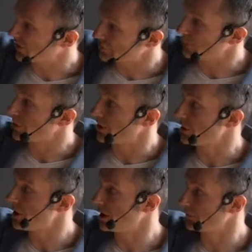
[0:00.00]
actually
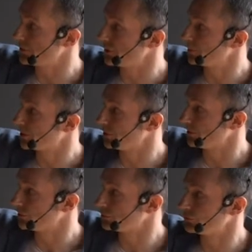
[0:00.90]
1.5 years, because
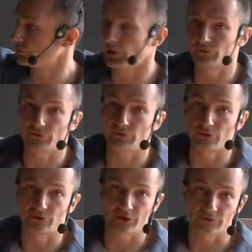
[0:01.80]
in
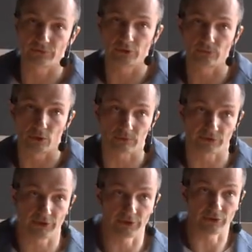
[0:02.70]
2013 fieldwork
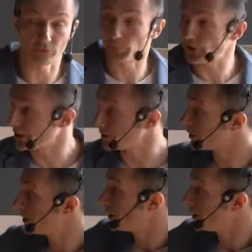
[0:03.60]
was done in spring.